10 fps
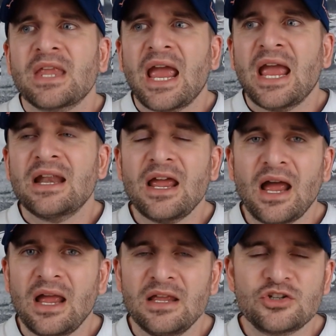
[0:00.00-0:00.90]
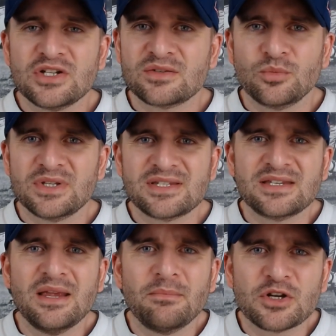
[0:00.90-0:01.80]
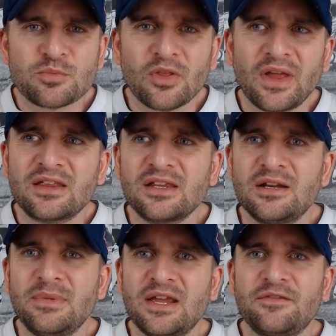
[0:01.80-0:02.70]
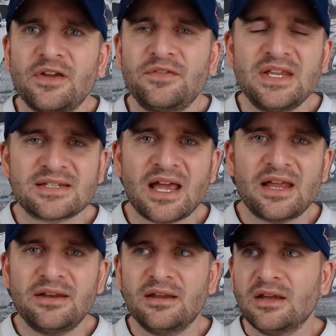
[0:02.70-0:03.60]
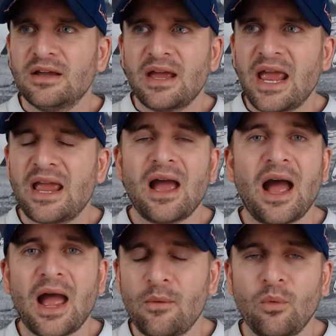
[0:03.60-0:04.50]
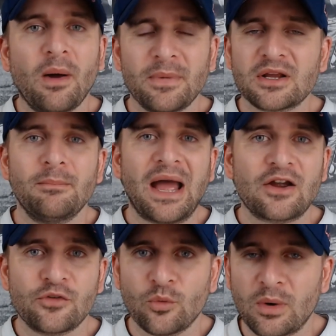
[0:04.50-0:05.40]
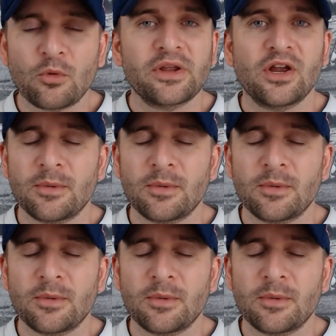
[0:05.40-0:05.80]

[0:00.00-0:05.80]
And I it just would seem much more likely to me if if he said, "Hey, I, am going to come back for one more year.